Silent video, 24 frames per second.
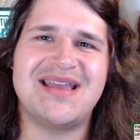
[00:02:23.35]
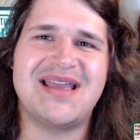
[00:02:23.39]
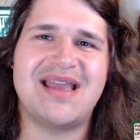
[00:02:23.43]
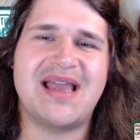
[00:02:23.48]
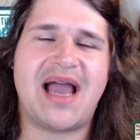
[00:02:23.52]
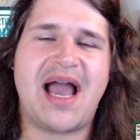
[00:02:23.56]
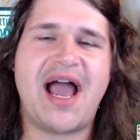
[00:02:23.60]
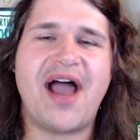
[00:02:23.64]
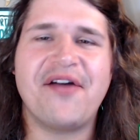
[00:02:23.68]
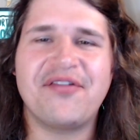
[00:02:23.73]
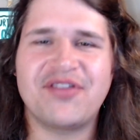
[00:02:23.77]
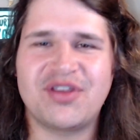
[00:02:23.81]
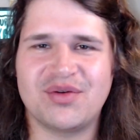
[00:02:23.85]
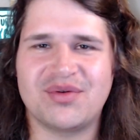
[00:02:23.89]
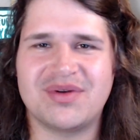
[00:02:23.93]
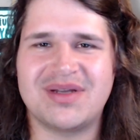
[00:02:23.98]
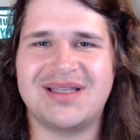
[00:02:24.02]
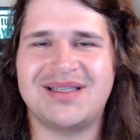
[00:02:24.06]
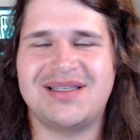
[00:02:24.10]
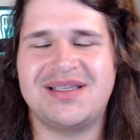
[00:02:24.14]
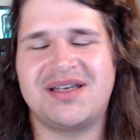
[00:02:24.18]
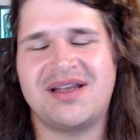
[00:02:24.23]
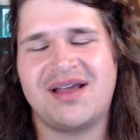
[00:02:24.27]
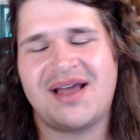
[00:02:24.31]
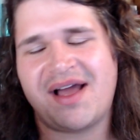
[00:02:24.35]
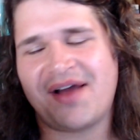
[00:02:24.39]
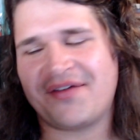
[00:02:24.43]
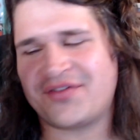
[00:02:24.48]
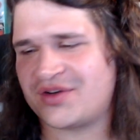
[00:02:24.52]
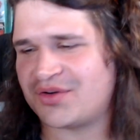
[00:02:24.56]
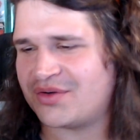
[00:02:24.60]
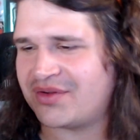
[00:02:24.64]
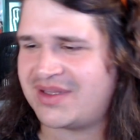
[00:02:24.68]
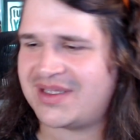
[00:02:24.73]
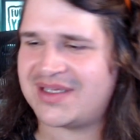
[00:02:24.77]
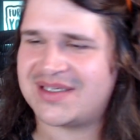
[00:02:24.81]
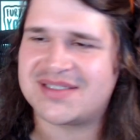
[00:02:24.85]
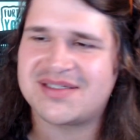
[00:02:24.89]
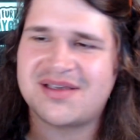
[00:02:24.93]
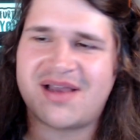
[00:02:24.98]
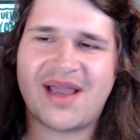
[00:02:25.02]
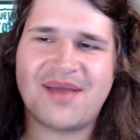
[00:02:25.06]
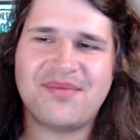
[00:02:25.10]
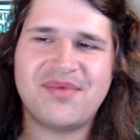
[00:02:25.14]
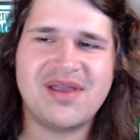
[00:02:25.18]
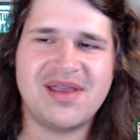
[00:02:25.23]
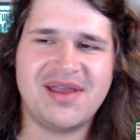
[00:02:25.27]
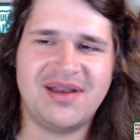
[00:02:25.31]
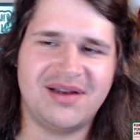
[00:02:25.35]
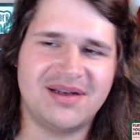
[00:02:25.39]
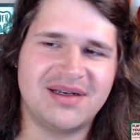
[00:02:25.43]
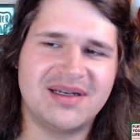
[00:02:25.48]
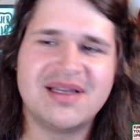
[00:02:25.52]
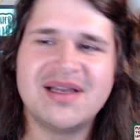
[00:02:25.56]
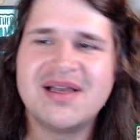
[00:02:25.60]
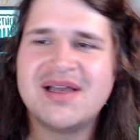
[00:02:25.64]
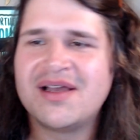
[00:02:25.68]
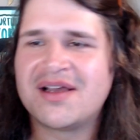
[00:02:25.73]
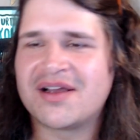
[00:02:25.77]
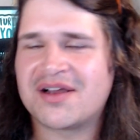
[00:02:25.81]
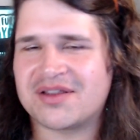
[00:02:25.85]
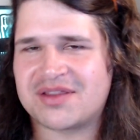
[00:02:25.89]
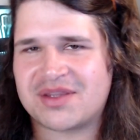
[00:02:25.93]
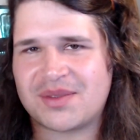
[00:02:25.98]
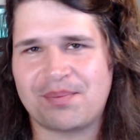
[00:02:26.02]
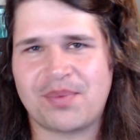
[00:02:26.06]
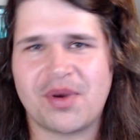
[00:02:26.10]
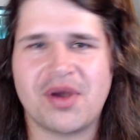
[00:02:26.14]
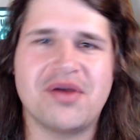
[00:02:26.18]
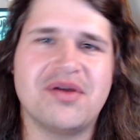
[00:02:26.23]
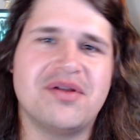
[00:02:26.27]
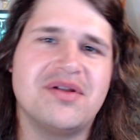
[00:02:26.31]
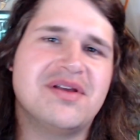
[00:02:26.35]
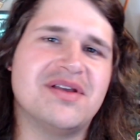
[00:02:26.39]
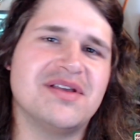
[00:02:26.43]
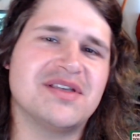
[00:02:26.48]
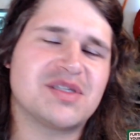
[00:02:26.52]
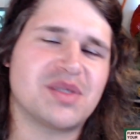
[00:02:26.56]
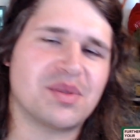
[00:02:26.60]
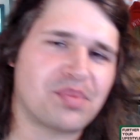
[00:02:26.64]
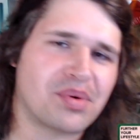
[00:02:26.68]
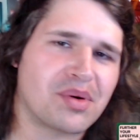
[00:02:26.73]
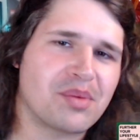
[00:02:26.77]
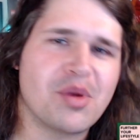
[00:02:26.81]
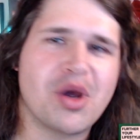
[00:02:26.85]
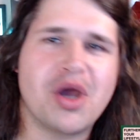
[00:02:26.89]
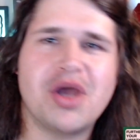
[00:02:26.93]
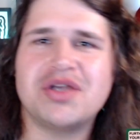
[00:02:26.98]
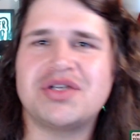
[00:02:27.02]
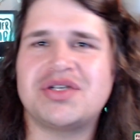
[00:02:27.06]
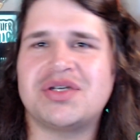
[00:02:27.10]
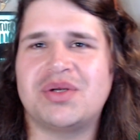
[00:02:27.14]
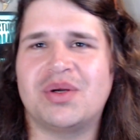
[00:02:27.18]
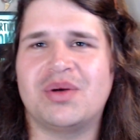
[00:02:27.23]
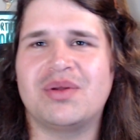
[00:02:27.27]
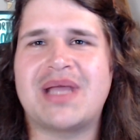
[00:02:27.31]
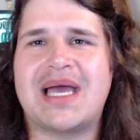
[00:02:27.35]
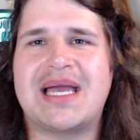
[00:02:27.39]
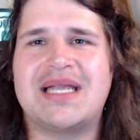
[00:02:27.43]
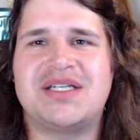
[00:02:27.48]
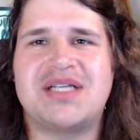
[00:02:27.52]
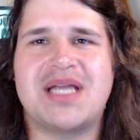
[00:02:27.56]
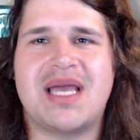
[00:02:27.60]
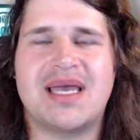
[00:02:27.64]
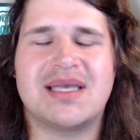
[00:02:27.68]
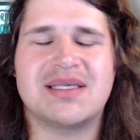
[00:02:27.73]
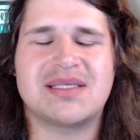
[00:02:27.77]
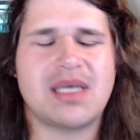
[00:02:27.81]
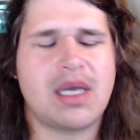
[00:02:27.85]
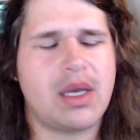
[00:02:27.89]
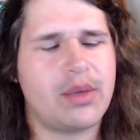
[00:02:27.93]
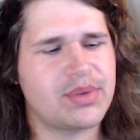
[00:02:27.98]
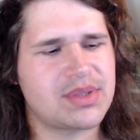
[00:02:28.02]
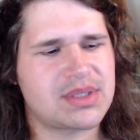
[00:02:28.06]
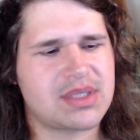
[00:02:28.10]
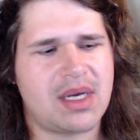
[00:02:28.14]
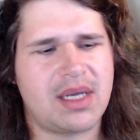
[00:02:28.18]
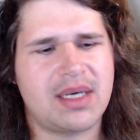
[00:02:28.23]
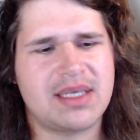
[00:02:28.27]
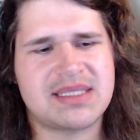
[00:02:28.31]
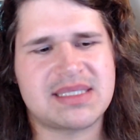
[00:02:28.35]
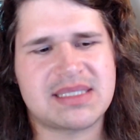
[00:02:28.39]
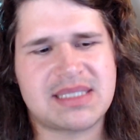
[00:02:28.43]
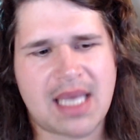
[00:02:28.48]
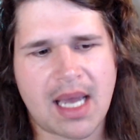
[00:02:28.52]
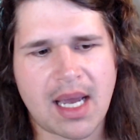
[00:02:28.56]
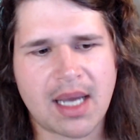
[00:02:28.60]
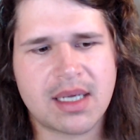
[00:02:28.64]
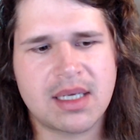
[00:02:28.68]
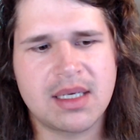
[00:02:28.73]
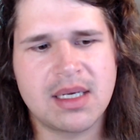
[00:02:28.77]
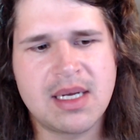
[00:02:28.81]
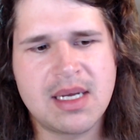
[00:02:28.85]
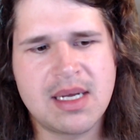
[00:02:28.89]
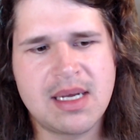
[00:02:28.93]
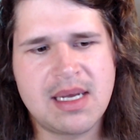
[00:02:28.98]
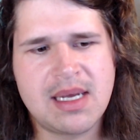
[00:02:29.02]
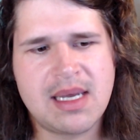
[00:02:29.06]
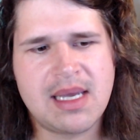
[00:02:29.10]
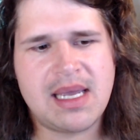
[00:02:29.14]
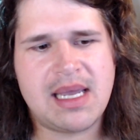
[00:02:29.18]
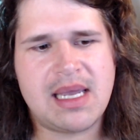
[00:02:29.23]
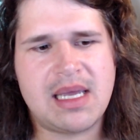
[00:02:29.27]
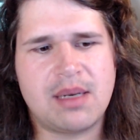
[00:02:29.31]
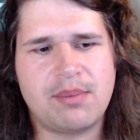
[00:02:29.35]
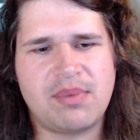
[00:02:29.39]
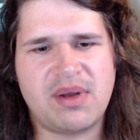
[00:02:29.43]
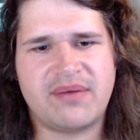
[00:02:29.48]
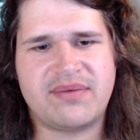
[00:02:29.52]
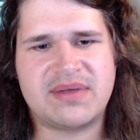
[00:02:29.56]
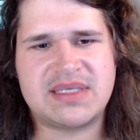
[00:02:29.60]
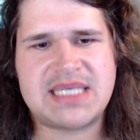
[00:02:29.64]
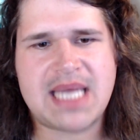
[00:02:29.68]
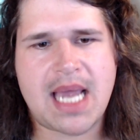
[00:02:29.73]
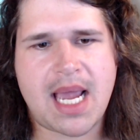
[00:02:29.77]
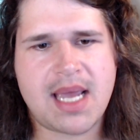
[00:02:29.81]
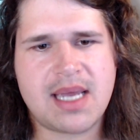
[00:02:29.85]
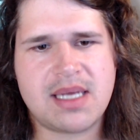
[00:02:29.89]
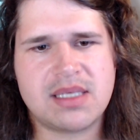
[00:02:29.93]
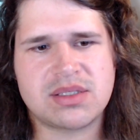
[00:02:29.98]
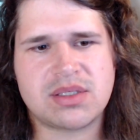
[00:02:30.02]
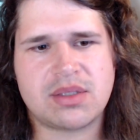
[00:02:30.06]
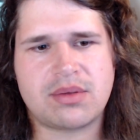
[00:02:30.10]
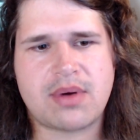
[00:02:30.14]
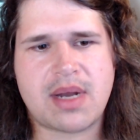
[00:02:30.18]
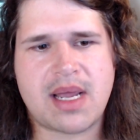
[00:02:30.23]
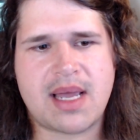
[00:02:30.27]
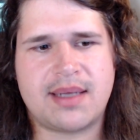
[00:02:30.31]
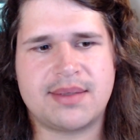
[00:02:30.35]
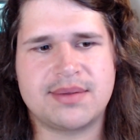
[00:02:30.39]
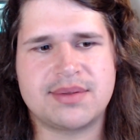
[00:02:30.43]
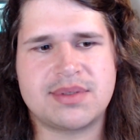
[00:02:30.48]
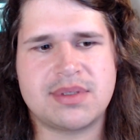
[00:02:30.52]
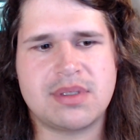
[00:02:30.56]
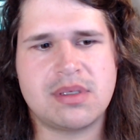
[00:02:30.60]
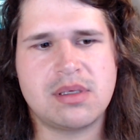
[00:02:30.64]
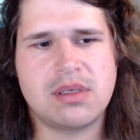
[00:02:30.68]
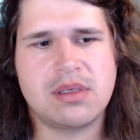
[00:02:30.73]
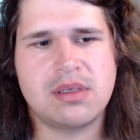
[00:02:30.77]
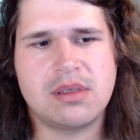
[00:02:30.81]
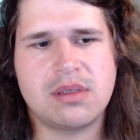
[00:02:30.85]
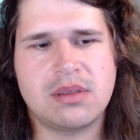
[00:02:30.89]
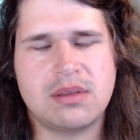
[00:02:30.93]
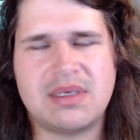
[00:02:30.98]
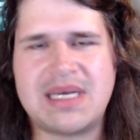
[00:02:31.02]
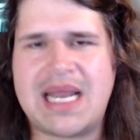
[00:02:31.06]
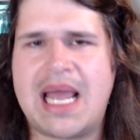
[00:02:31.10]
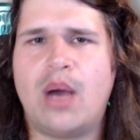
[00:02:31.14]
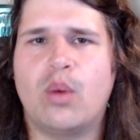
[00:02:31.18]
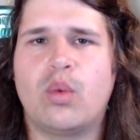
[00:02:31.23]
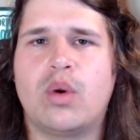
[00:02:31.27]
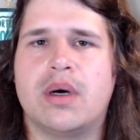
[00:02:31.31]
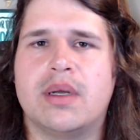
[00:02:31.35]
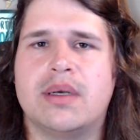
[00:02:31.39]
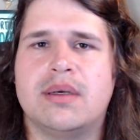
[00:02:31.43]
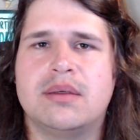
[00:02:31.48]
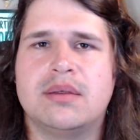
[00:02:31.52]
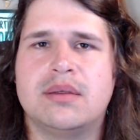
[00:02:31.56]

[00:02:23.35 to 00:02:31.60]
after it, after all the excitement and got the bonus, the promotion, all that jazz, I was kind of stuck in a bit of a daze around, now what?